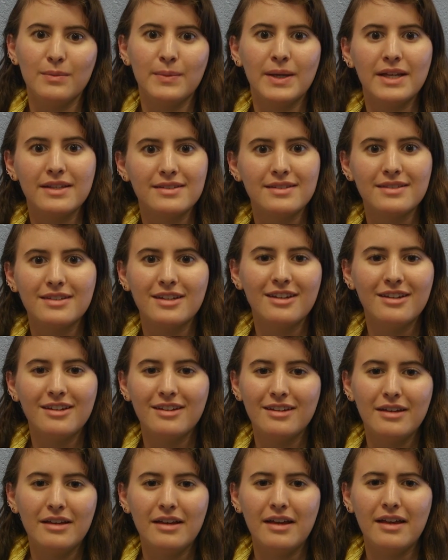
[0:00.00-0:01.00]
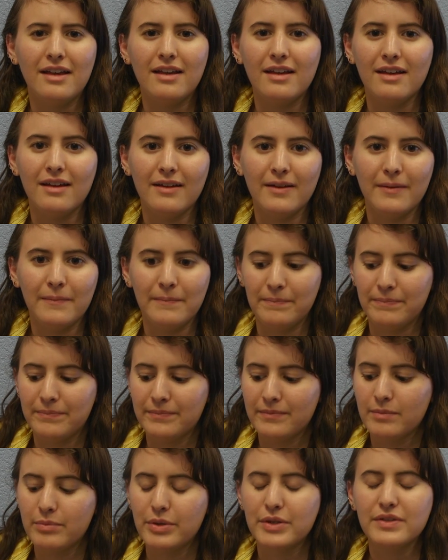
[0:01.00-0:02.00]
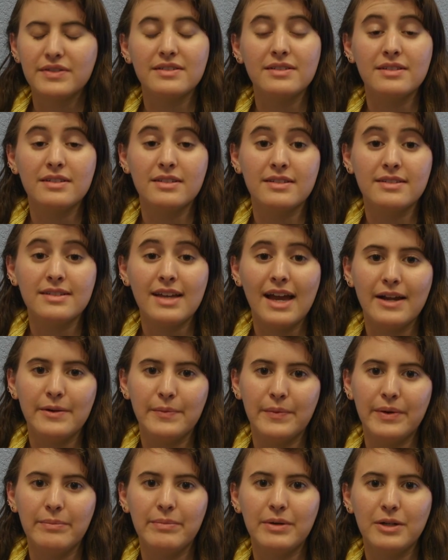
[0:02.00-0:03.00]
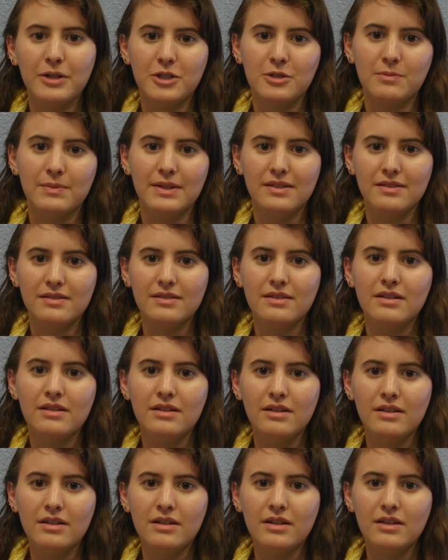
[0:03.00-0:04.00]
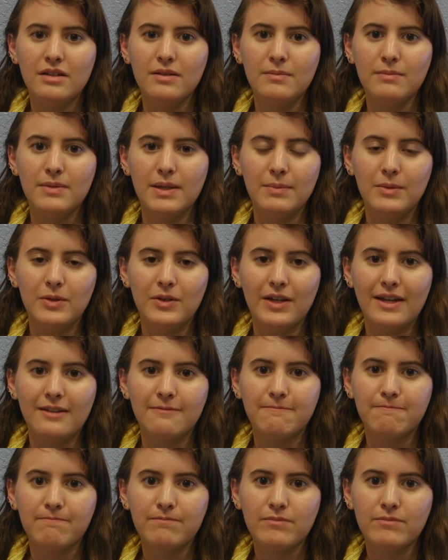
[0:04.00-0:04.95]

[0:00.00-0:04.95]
the best person to decide what punishments people get,